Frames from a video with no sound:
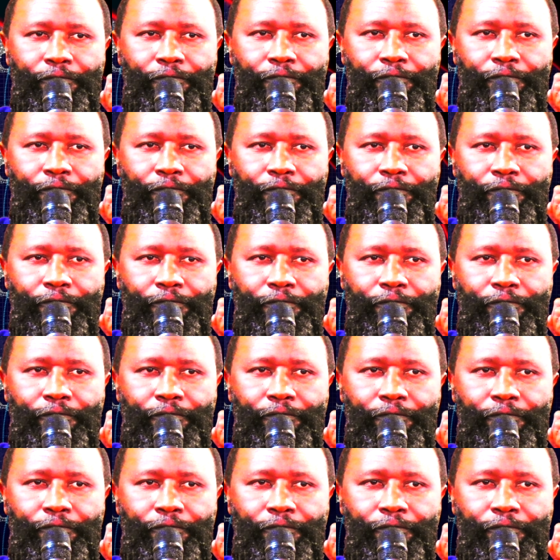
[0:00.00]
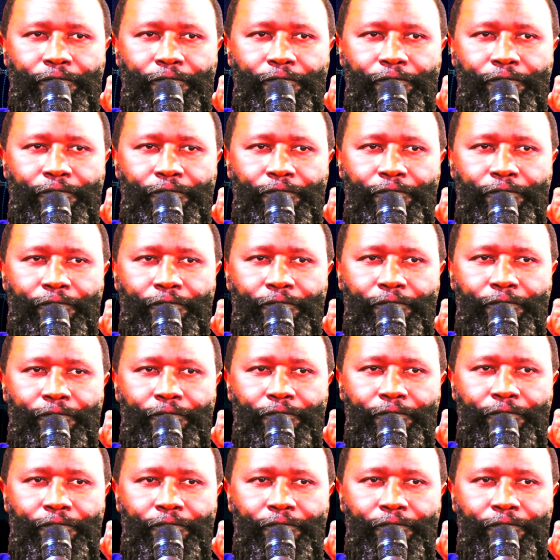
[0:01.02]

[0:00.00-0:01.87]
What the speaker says: (silence)